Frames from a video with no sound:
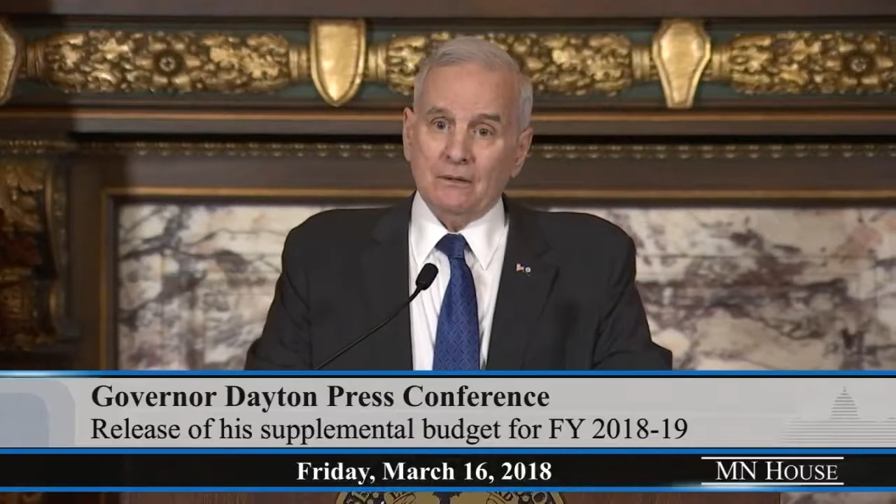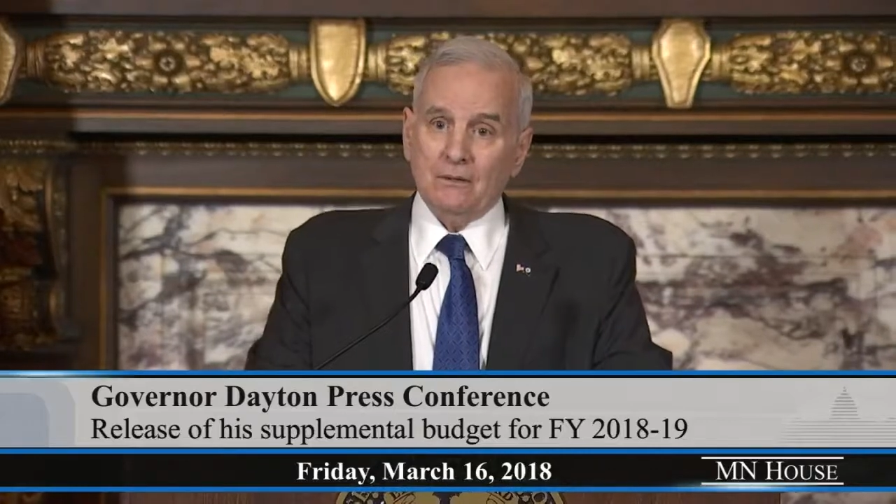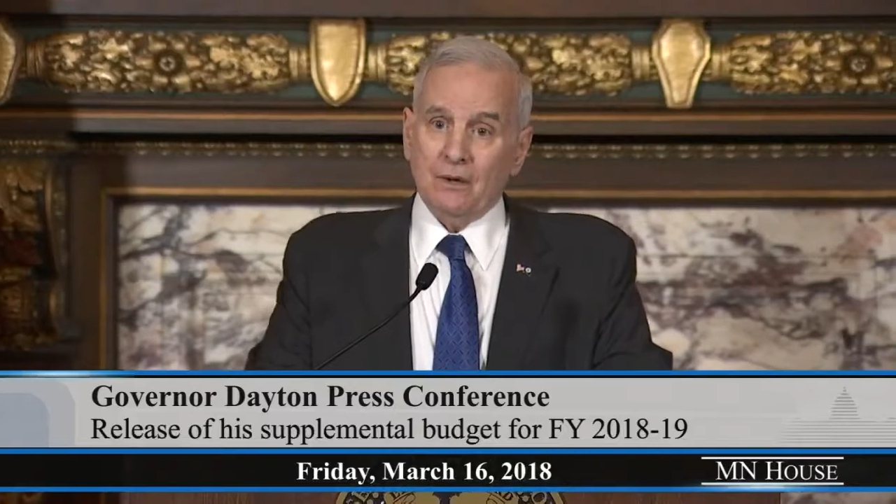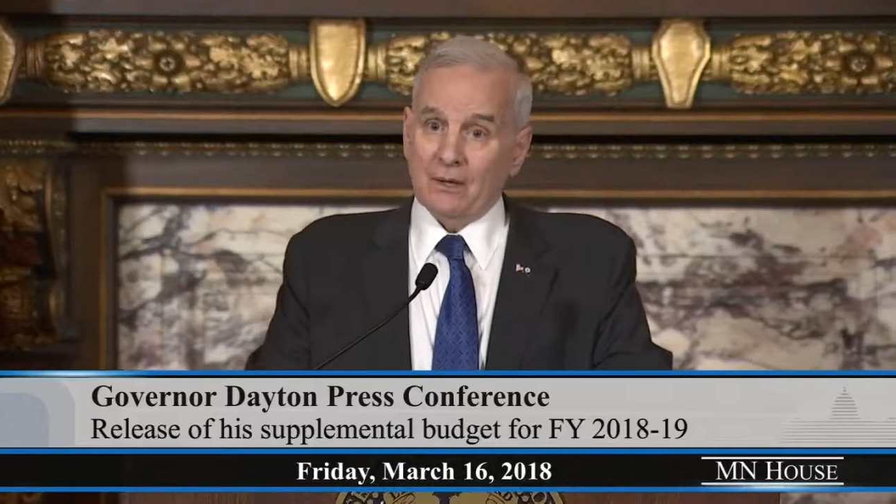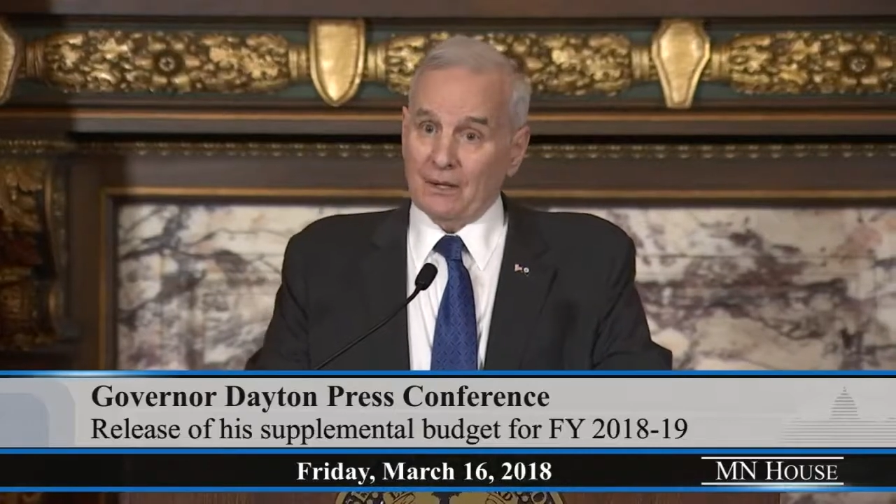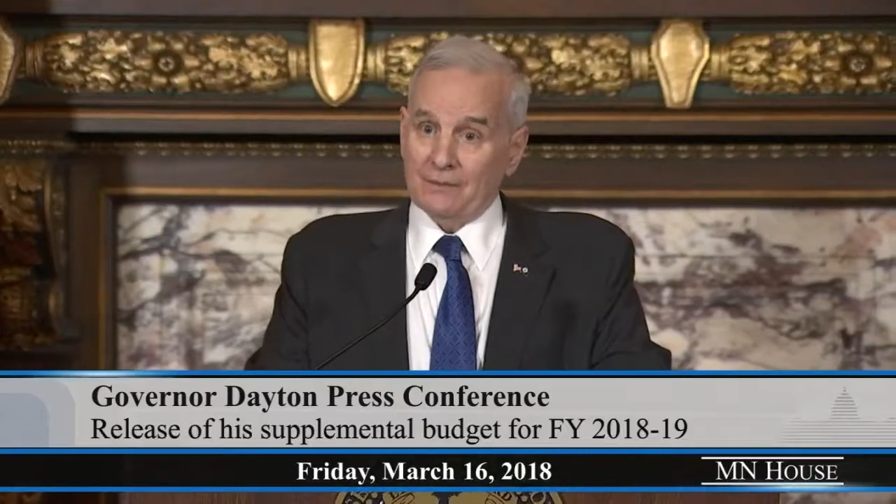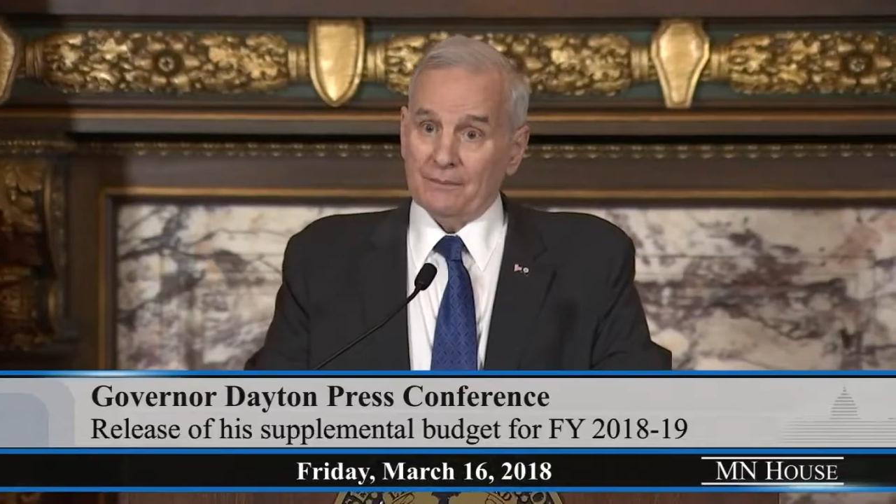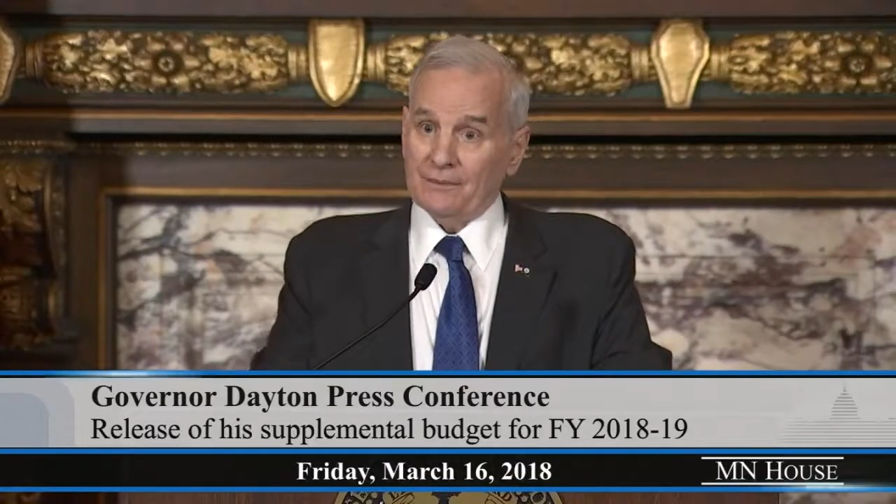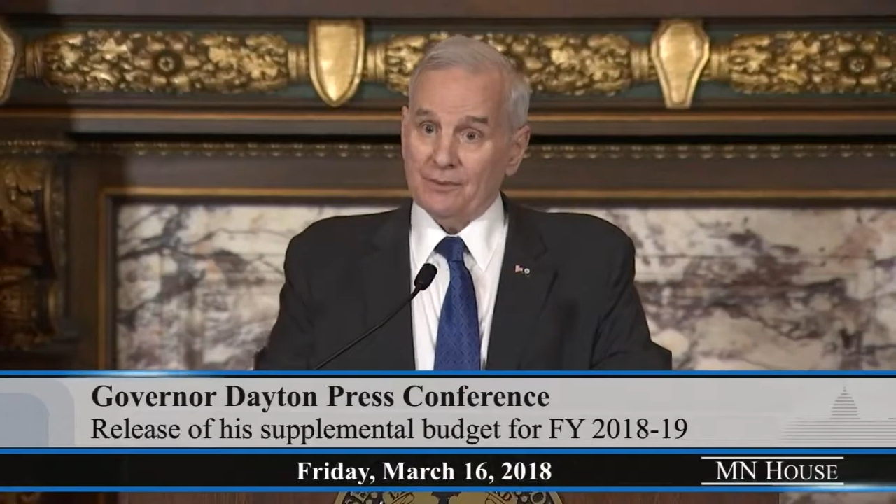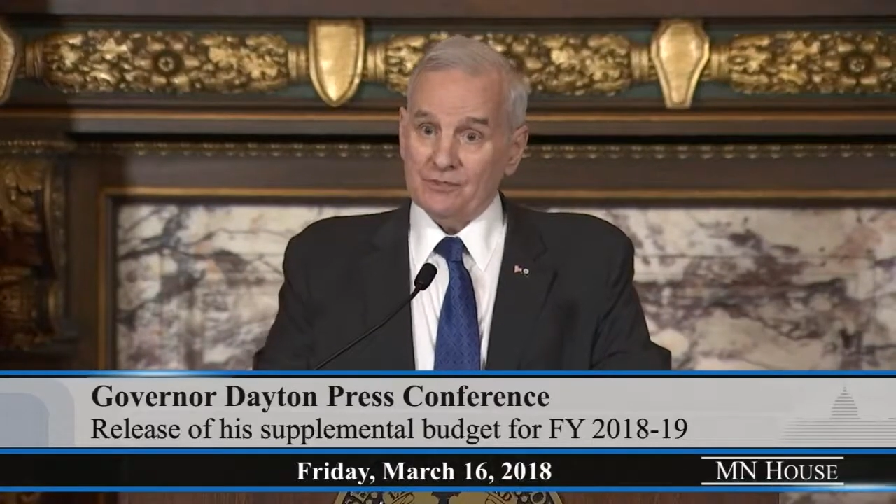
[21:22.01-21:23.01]
Well, I've
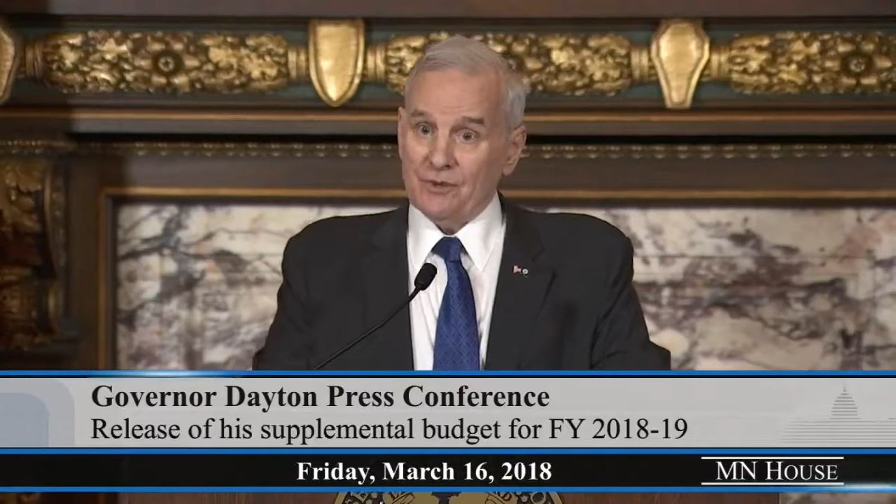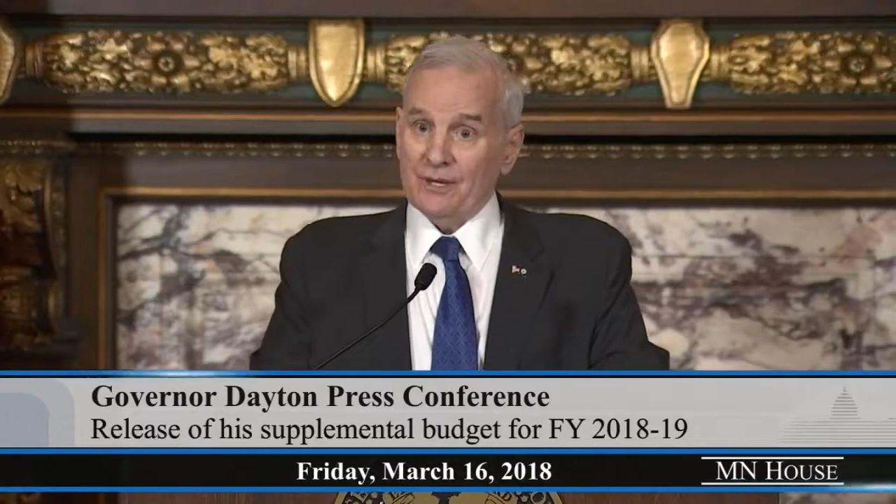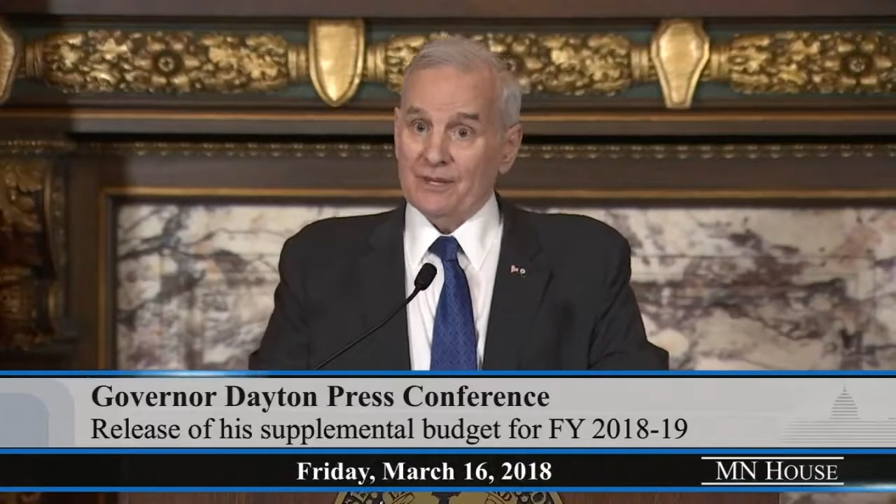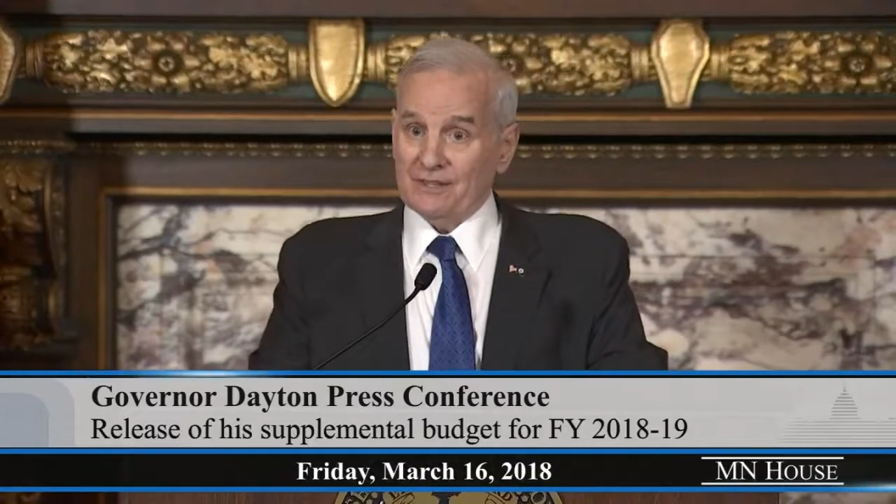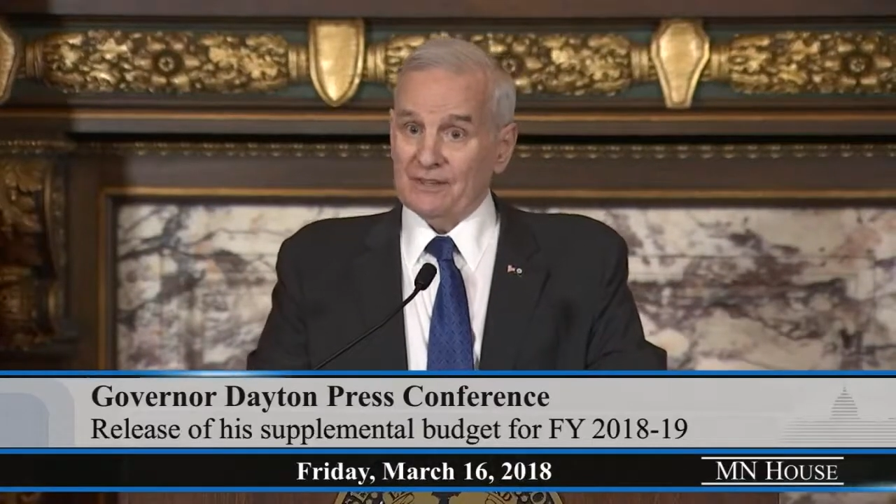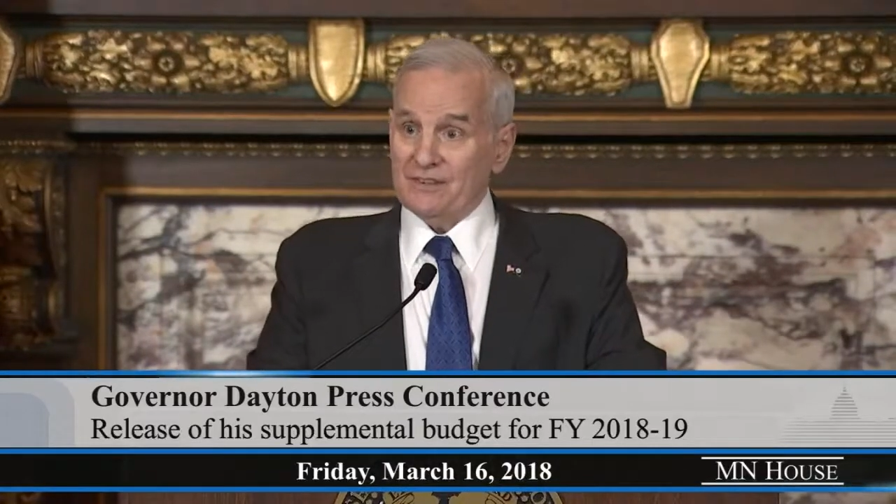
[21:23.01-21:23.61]
been persuaded that